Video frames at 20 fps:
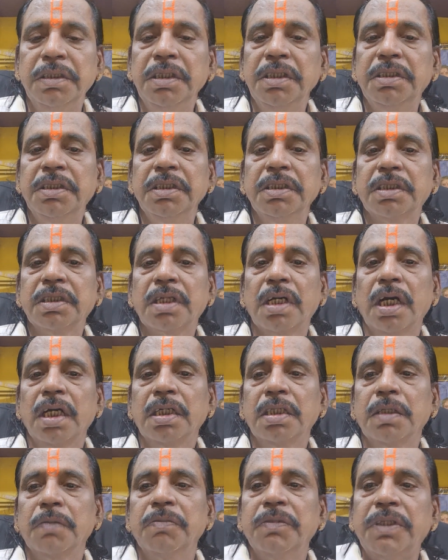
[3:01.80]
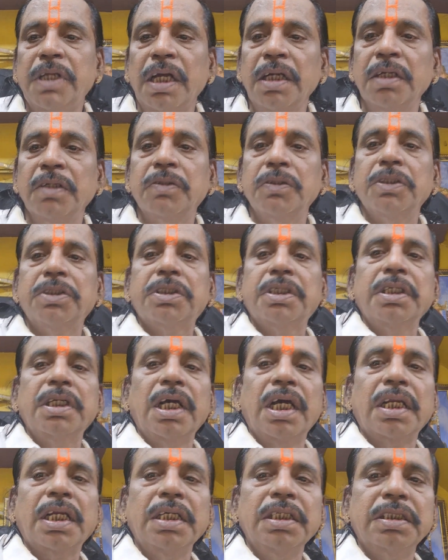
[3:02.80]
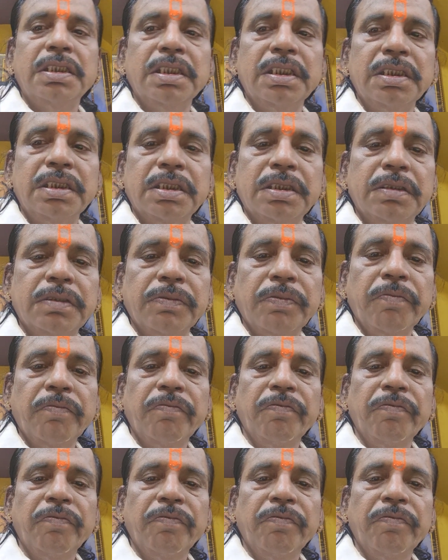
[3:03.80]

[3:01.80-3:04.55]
This is cognizable. Then question arises,